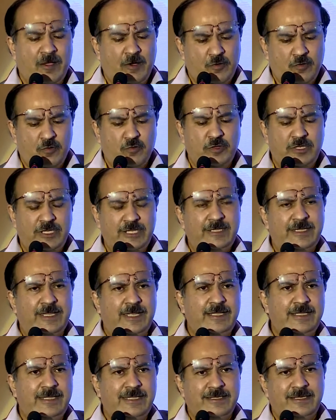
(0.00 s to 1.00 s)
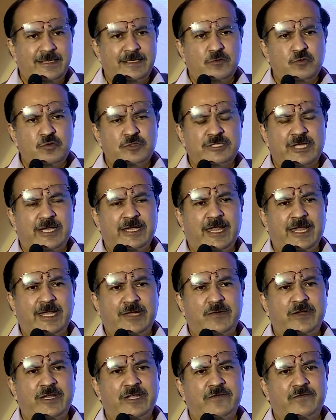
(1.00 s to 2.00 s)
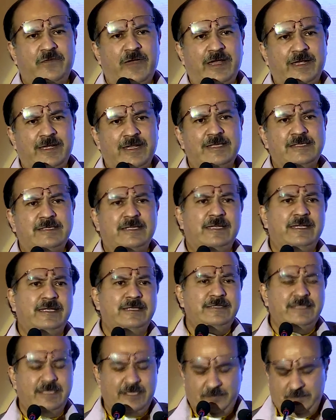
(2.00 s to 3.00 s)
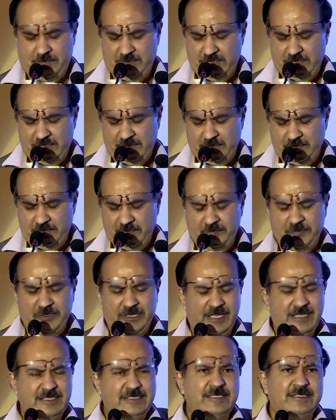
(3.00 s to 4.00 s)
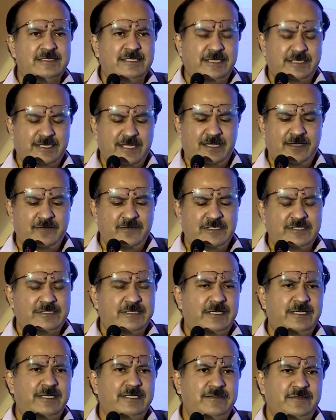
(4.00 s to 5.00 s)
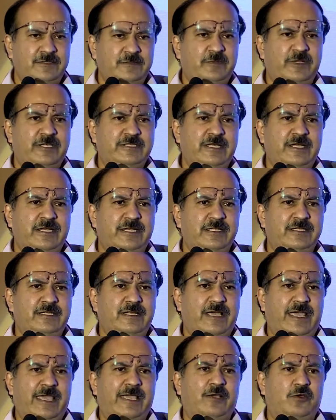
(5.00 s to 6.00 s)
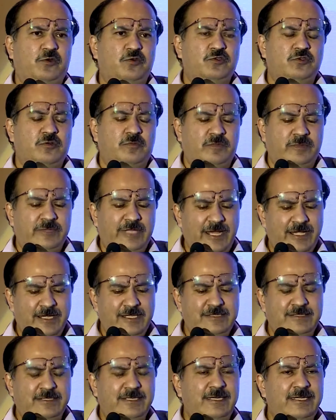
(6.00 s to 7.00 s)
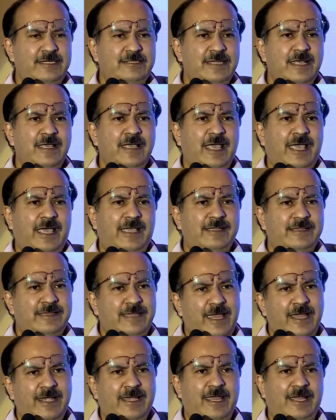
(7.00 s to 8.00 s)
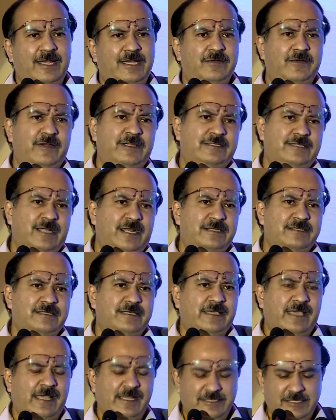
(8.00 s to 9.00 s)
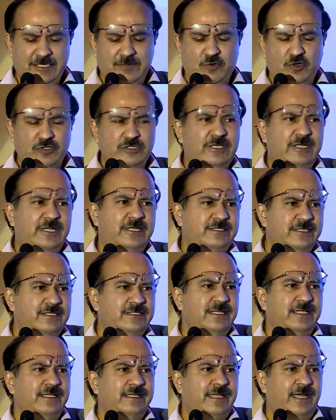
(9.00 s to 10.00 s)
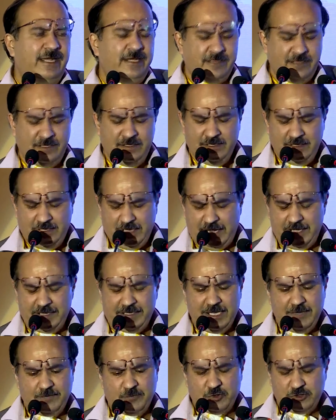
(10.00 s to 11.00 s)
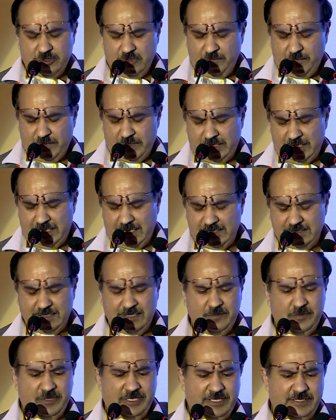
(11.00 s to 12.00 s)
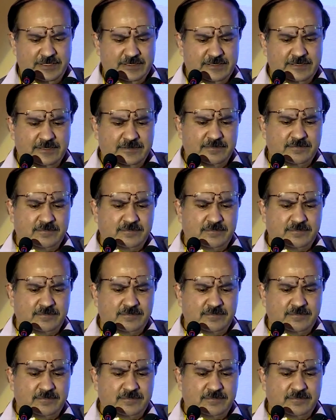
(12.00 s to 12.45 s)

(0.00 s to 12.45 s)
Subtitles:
Only then the oocyte activating factor is released, that PLC zeta, which is released, is present in the acrosome. That is released, and that activates, starts the calcium oscillations, and that entire process of fertilization begins.